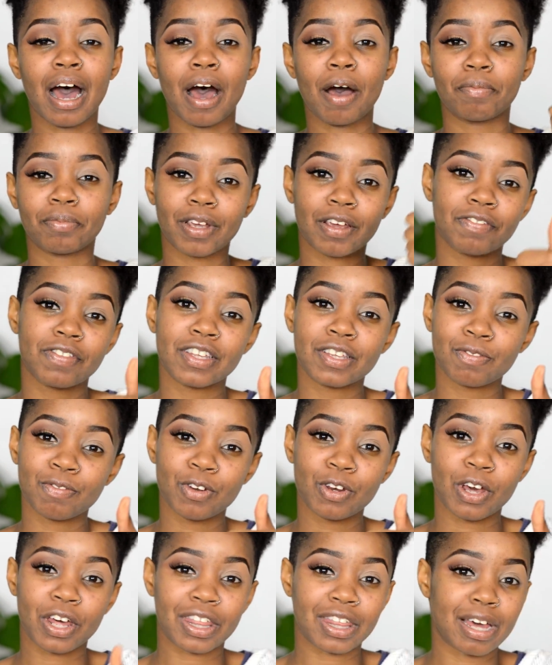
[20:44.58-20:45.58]
Give this
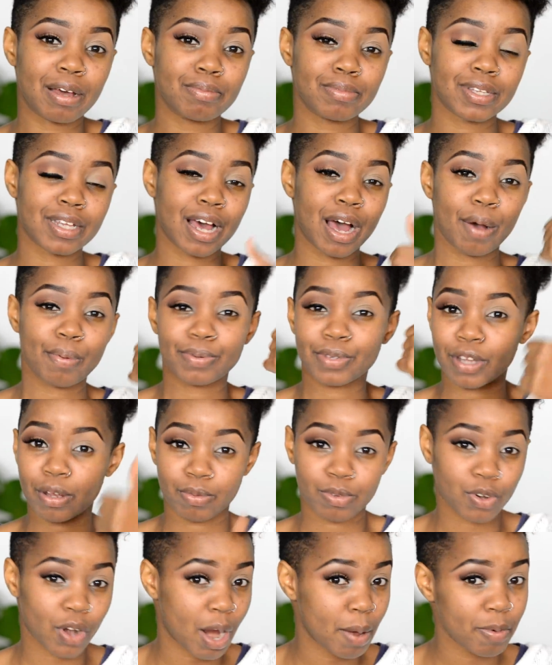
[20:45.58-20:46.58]
video a thumbs up,
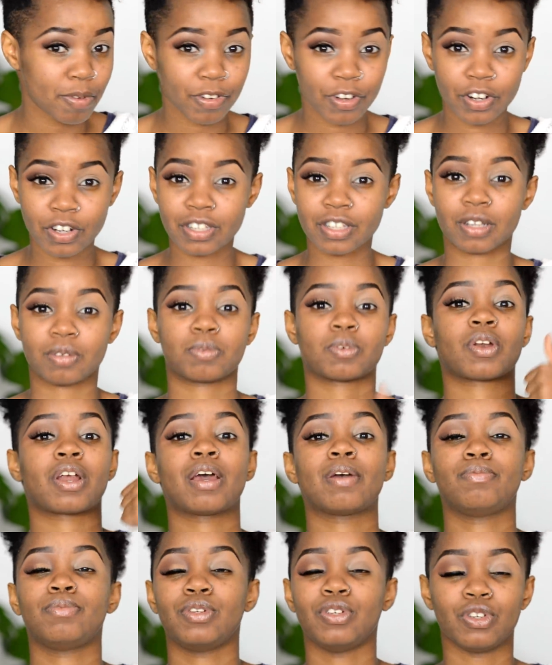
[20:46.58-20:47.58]
subscribe if you're not
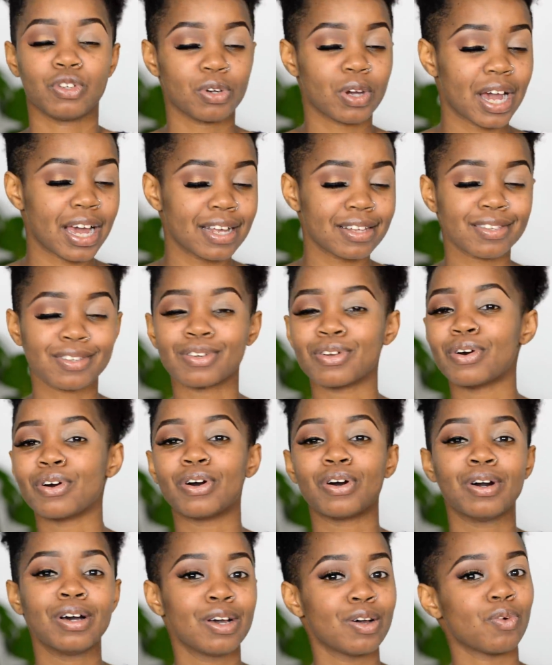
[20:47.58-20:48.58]
subscribed. You guys
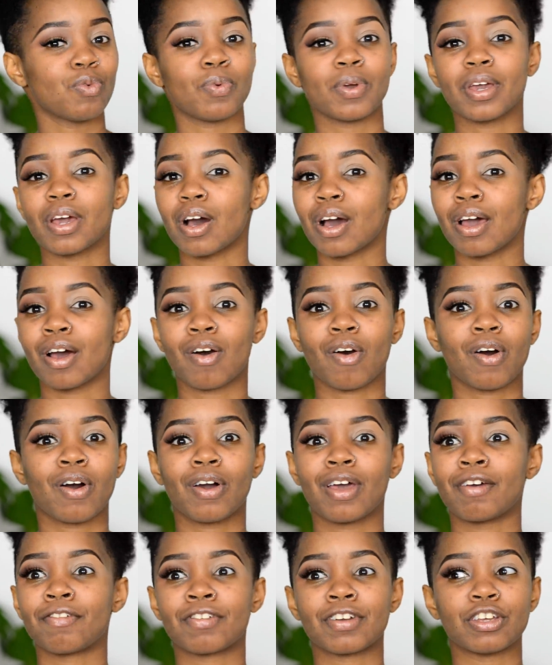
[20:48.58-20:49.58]
know
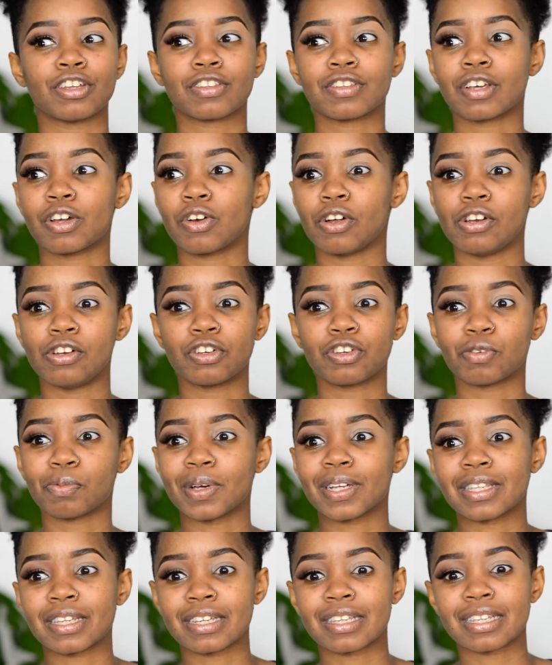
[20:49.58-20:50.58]
every single
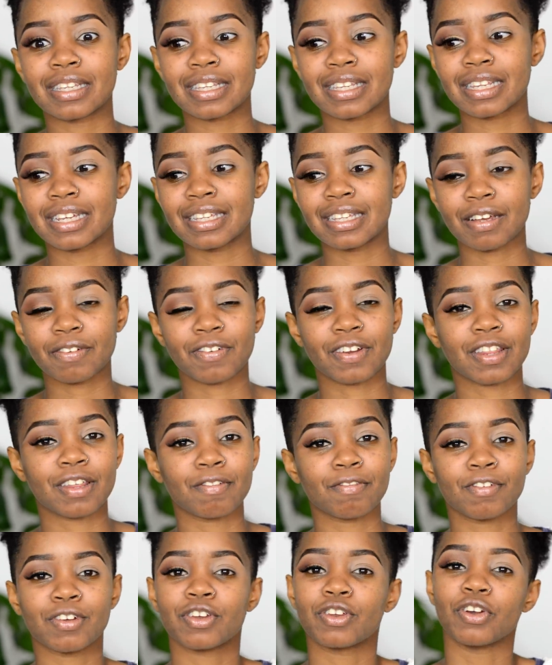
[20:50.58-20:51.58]
YouTuber says these things after the
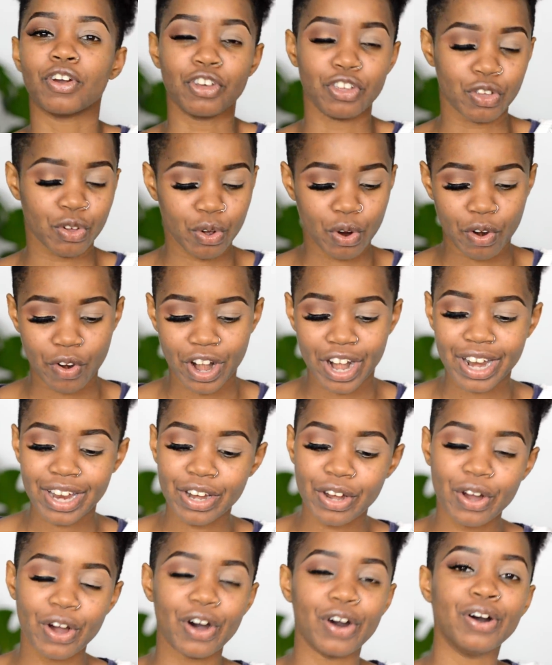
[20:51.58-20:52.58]
video. You already
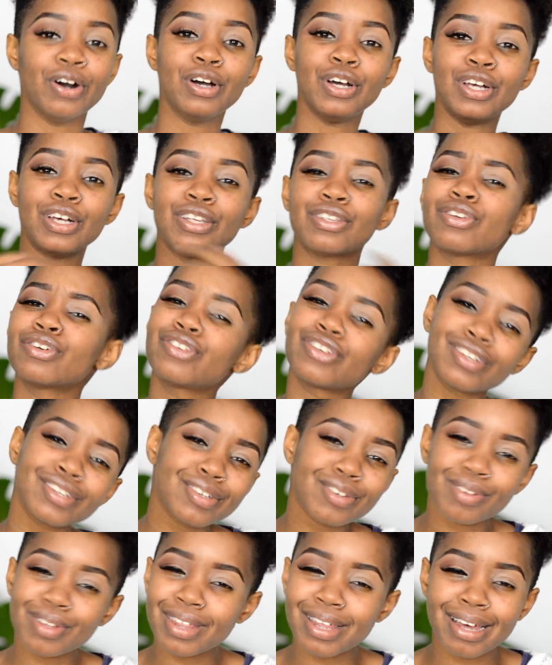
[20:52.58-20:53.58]
know, so
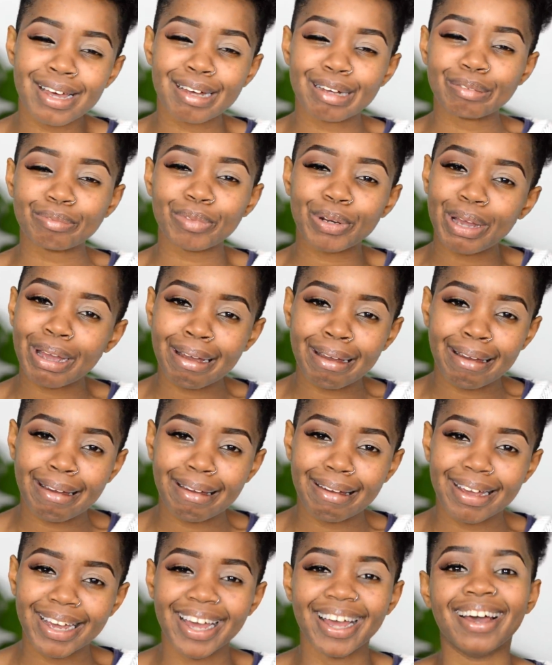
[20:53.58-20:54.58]
just do them,
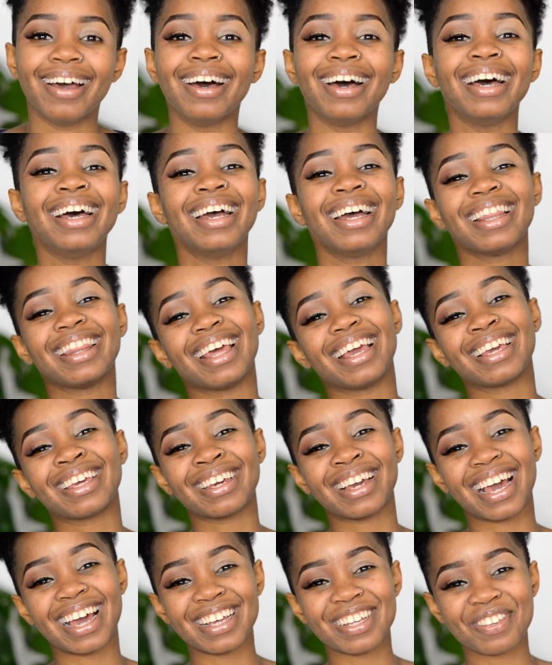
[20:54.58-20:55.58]
okay? Thank
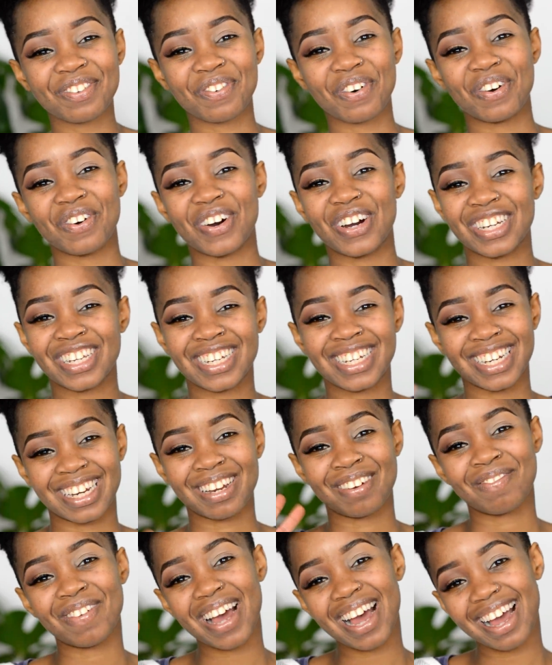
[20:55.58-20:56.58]
you guys for
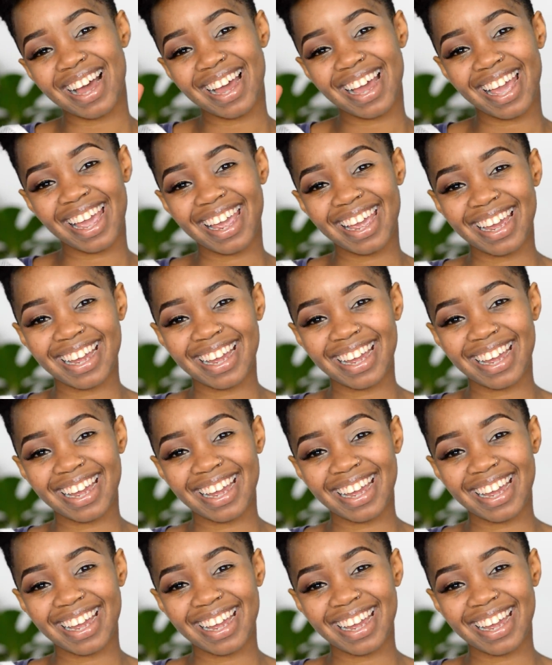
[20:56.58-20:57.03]
watching. Bye.